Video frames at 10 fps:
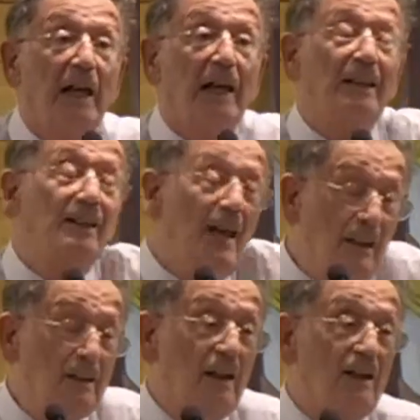And
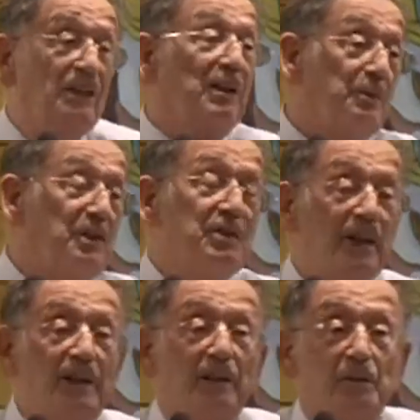that, as has been
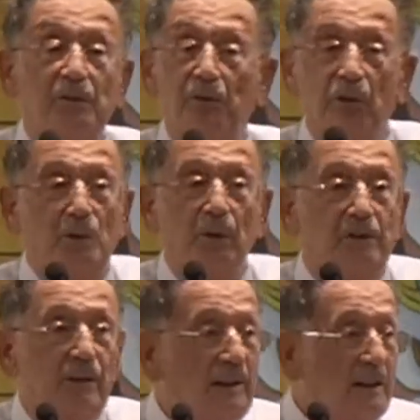said here before
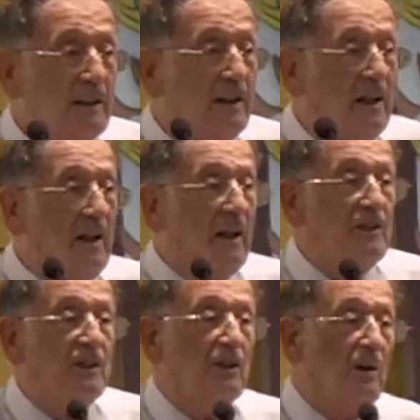quite rightly,
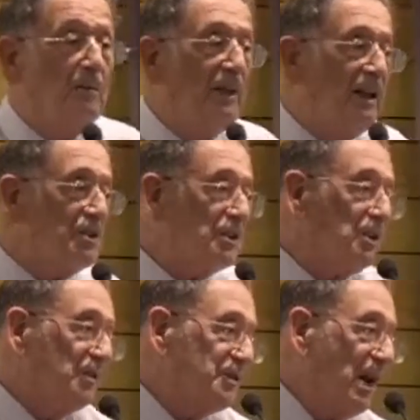is a combination
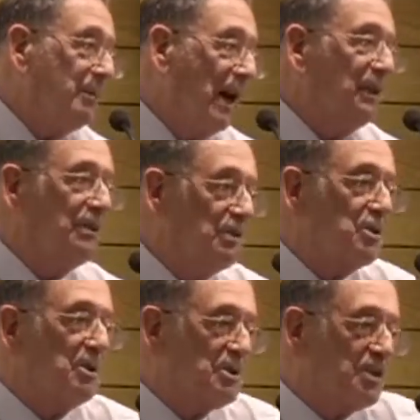of some anti
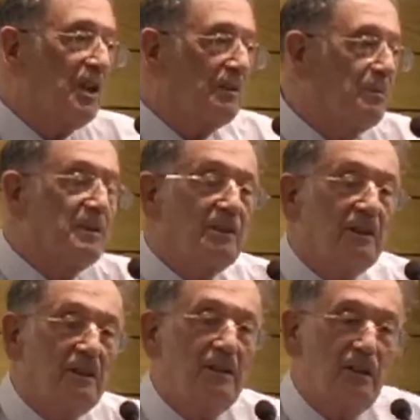Jewish statements
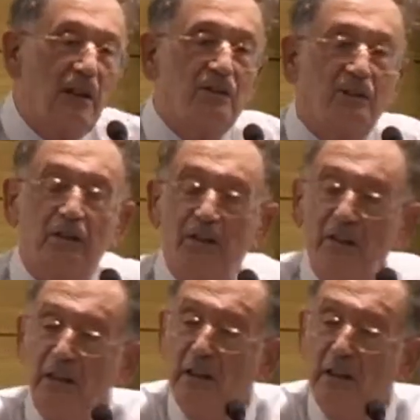in the classical